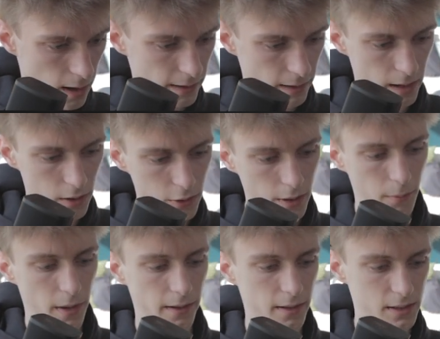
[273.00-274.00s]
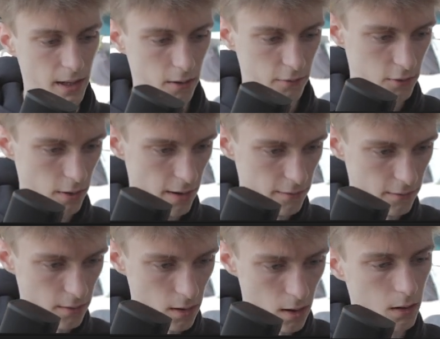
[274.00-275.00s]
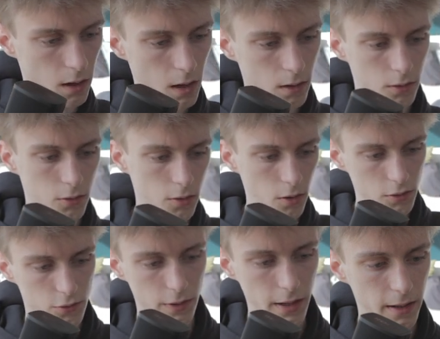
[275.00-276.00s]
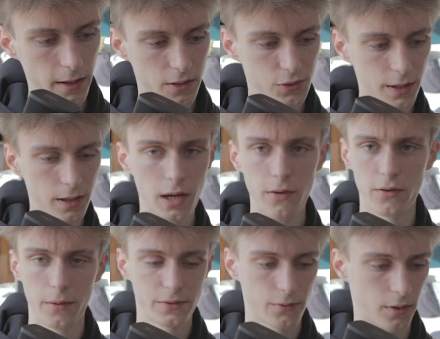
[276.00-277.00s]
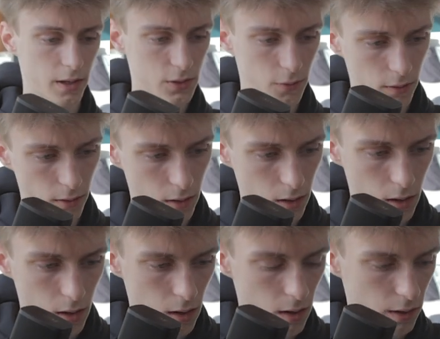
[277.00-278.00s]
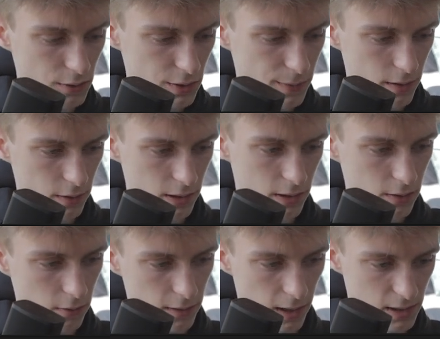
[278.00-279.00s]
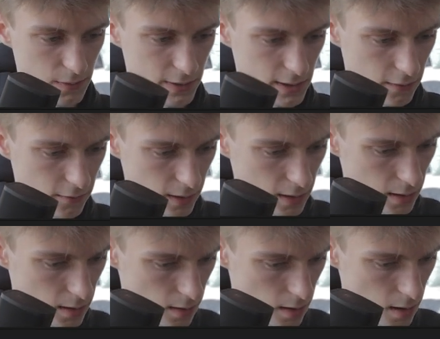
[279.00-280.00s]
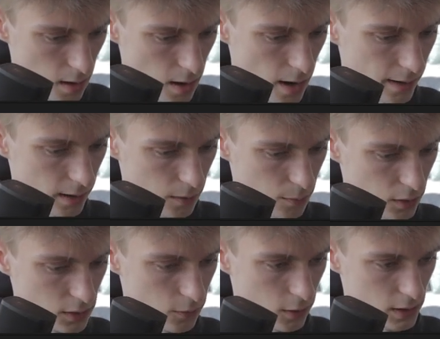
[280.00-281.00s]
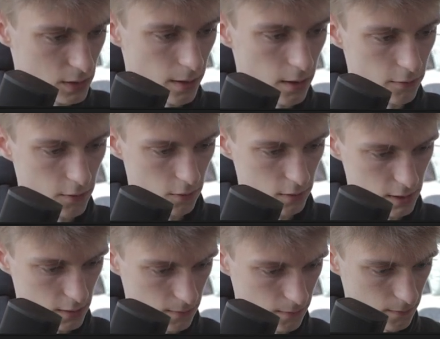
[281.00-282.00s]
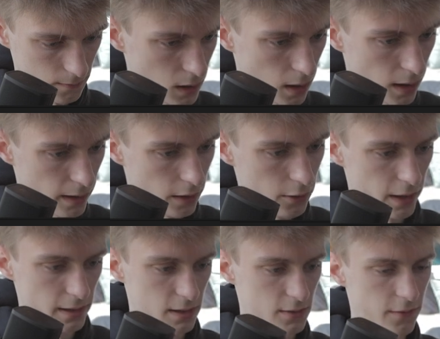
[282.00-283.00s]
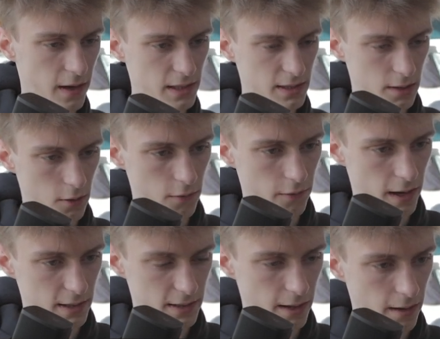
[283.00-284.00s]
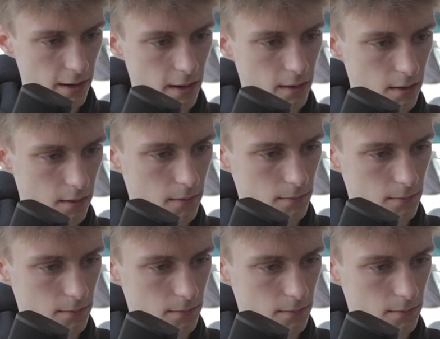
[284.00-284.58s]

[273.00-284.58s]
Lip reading: And then here you can make this kind of graph. You don't really need 3 keyframes for this one, just because it's not that specific. And then the bottom one as well, of course. And now you get this fast, slow, fast thing again.